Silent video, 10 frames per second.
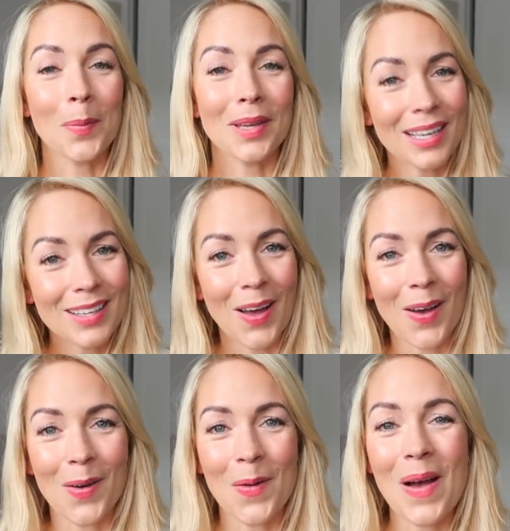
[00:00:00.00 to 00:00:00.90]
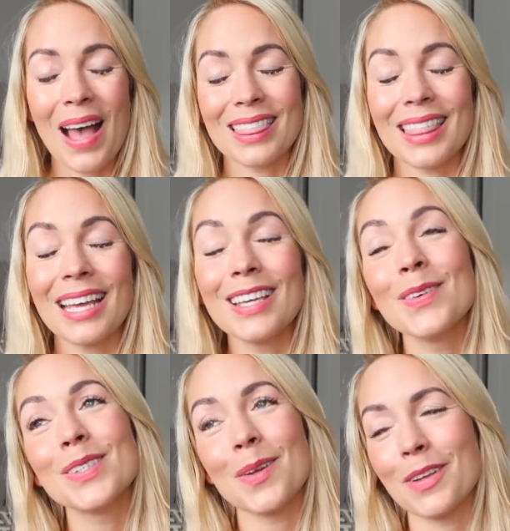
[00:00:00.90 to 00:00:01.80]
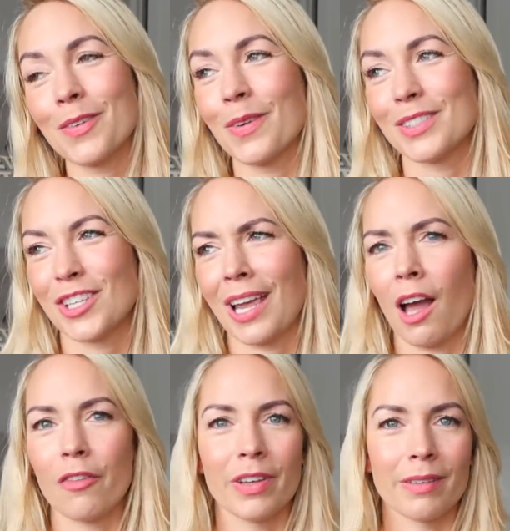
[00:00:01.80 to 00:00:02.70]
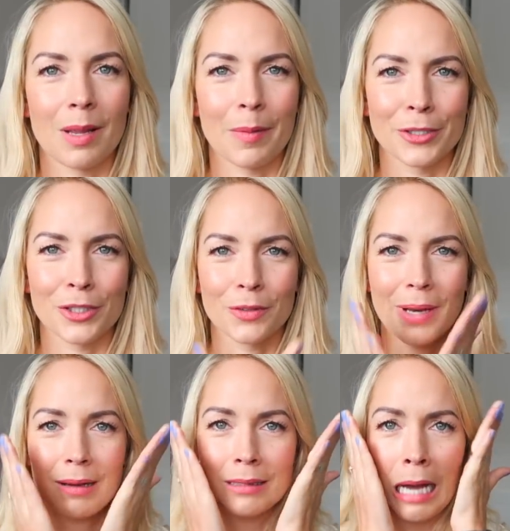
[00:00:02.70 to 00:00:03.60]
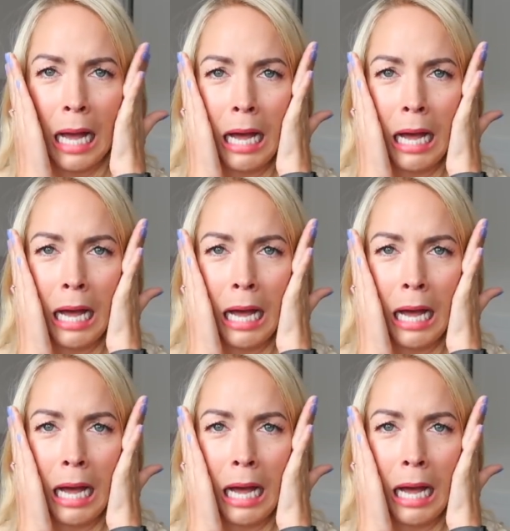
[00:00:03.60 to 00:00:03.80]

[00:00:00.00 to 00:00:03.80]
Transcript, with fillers: I'm gonna go. Thank you so much for watching. I feel really emotional now.